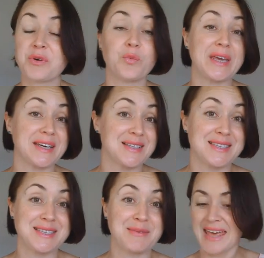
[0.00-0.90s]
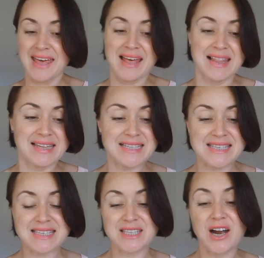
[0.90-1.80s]
weeks.
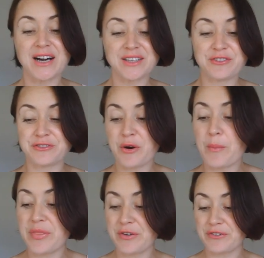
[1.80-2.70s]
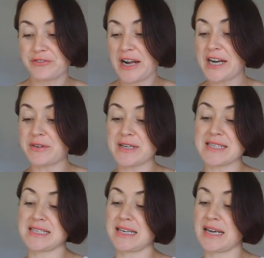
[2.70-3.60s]
Let's start from the
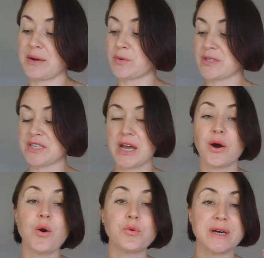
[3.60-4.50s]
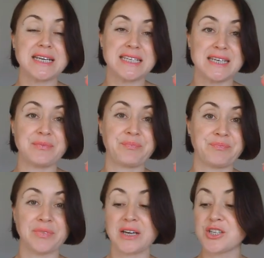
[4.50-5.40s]
fragrance that I was already
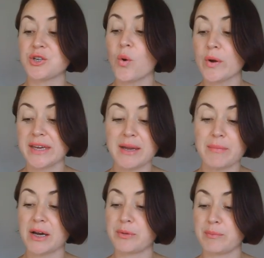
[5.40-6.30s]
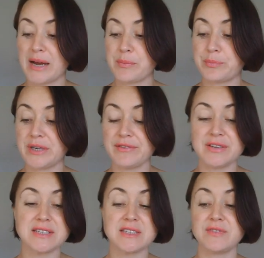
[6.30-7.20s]
talking about in my
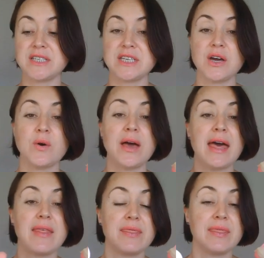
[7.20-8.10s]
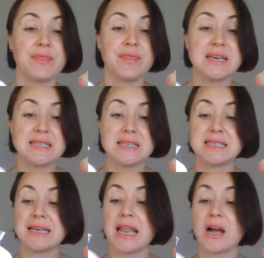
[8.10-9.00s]
previous video. This
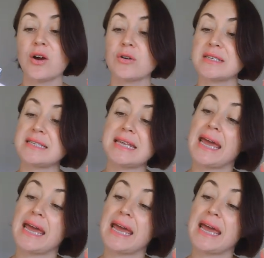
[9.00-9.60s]
is Lacoste